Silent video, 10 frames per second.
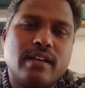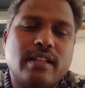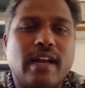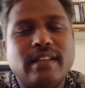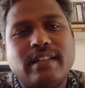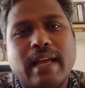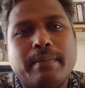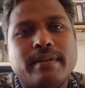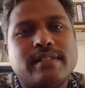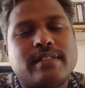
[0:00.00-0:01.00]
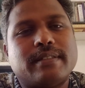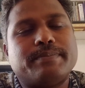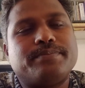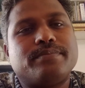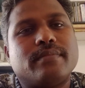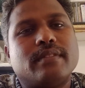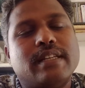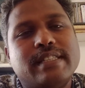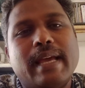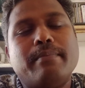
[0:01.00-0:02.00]
The another type is
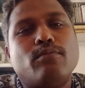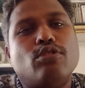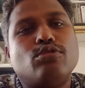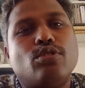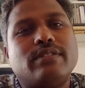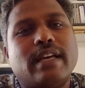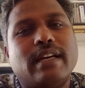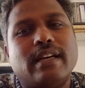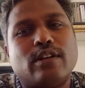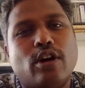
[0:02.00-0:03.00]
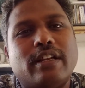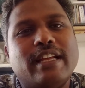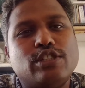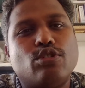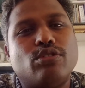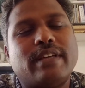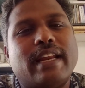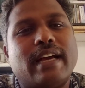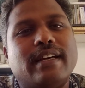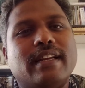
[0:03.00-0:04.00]
the same bone growth, uh, cartilage growth
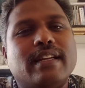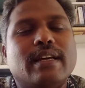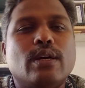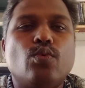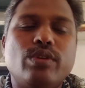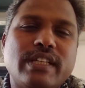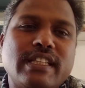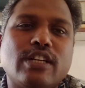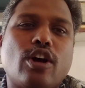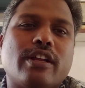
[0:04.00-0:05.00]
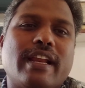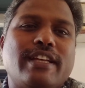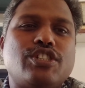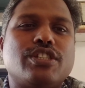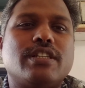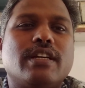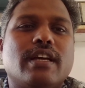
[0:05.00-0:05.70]
can occur within the cartilage